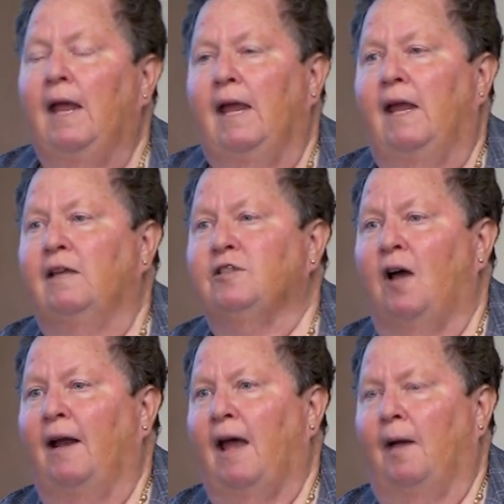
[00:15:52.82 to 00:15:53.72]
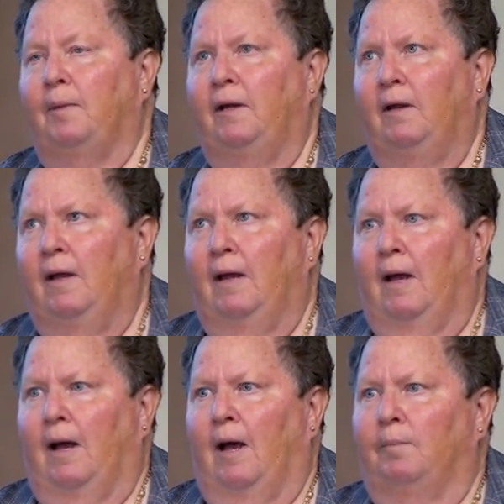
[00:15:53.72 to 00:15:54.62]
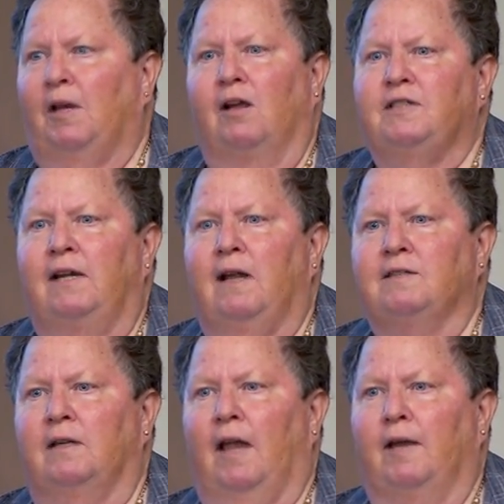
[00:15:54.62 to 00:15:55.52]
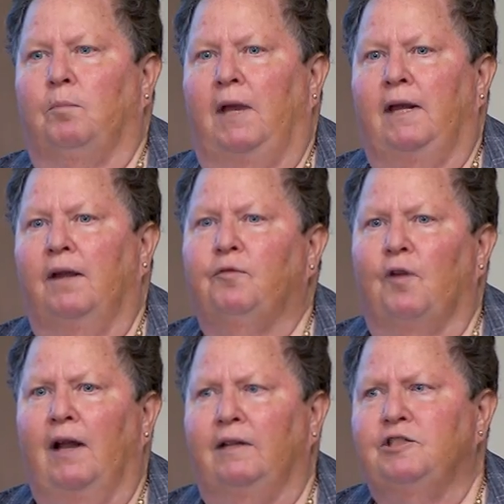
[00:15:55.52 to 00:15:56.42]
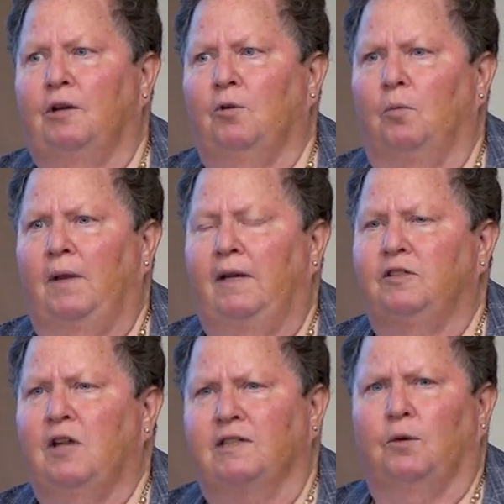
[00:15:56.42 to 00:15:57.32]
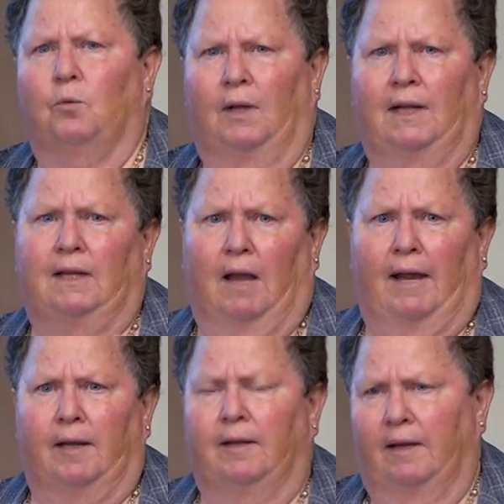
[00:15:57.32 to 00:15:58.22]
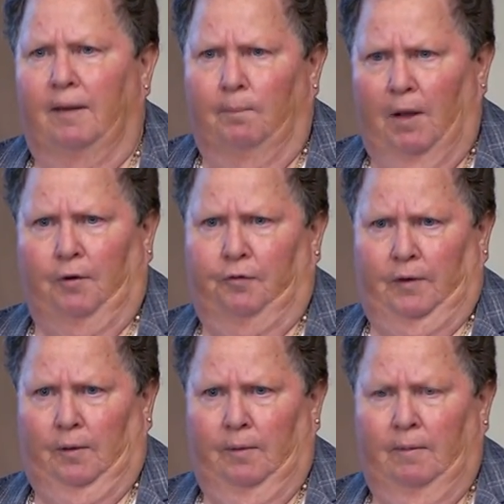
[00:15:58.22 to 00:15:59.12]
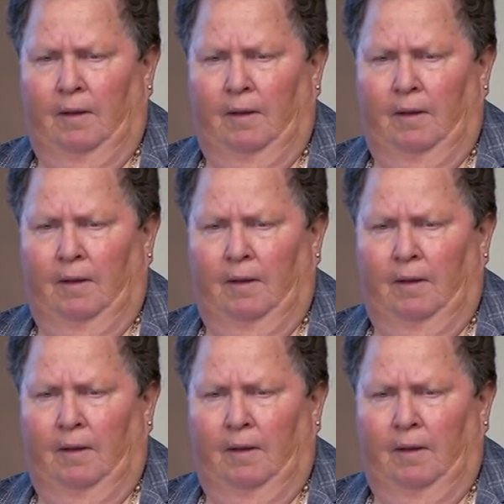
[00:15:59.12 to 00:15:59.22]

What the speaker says: He is not happy because he doesn't like Meade, and frankly, General Meade doesn't really like Butterfield.